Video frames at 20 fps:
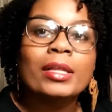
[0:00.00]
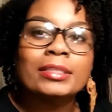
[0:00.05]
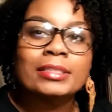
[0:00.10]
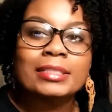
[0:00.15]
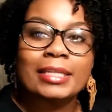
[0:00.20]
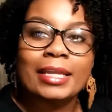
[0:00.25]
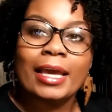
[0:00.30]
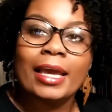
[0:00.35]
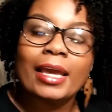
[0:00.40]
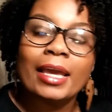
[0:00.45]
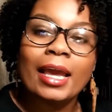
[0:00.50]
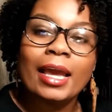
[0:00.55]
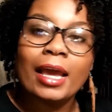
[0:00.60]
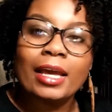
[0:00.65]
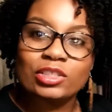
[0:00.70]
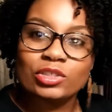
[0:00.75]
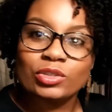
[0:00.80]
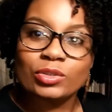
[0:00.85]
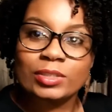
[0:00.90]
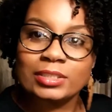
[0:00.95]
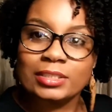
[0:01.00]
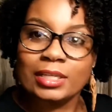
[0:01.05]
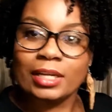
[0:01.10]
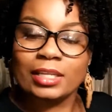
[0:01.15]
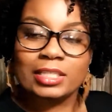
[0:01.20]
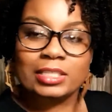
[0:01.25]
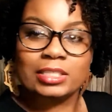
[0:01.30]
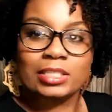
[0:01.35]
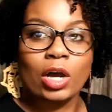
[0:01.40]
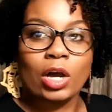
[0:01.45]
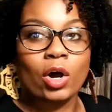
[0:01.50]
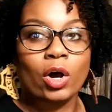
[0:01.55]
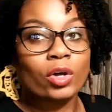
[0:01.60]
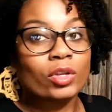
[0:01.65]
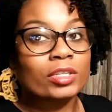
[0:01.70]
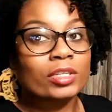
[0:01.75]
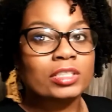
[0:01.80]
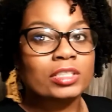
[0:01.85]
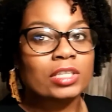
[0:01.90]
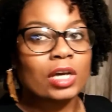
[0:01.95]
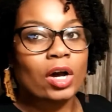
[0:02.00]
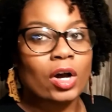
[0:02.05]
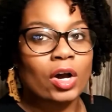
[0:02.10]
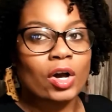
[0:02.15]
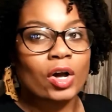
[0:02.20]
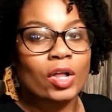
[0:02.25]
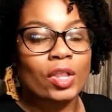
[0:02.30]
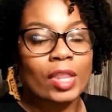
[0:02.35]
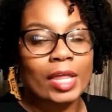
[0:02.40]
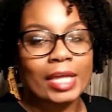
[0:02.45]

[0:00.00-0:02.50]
Today as you can tell is the Aldi's haul.